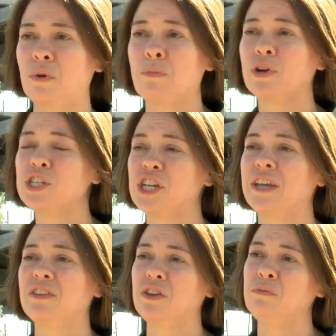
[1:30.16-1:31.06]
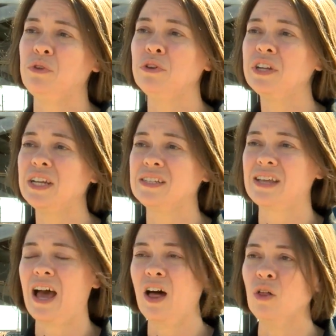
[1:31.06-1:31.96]
we appreciate the
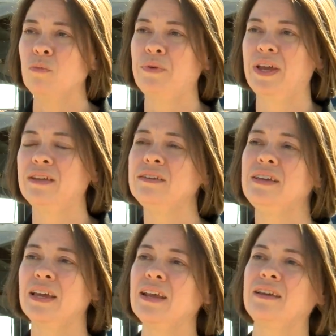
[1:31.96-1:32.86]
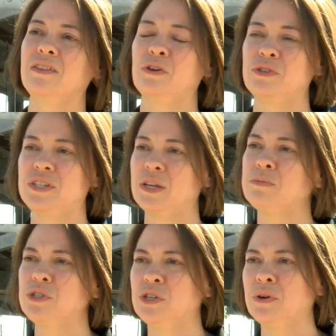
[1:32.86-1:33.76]
community's help in getting those
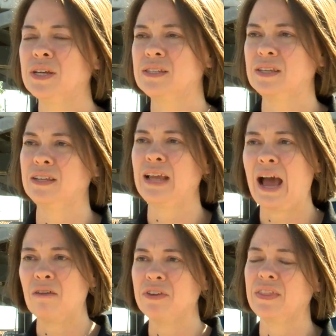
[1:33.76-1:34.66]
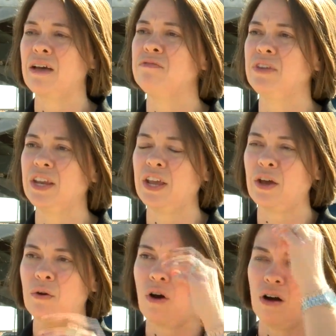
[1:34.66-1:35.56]
tips to us and having that
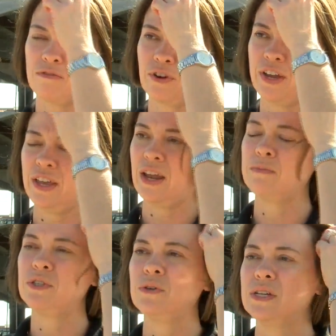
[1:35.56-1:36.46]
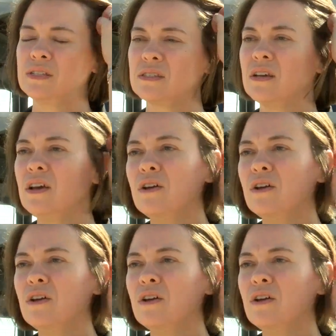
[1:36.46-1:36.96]
video offering it up to us